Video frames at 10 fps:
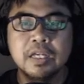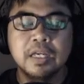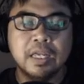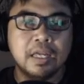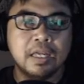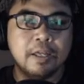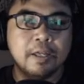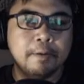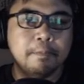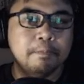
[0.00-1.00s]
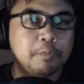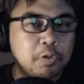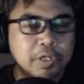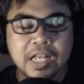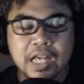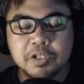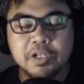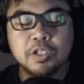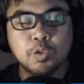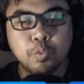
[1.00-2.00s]
um, you can actually
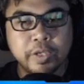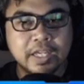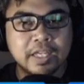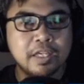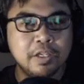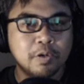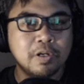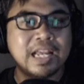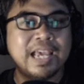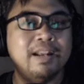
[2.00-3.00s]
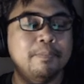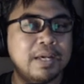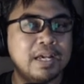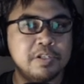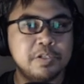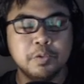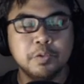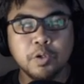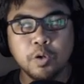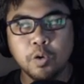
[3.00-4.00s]
tweak your lineup as you
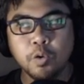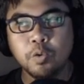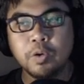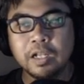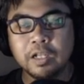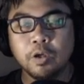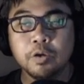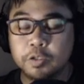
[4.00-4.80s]
go along.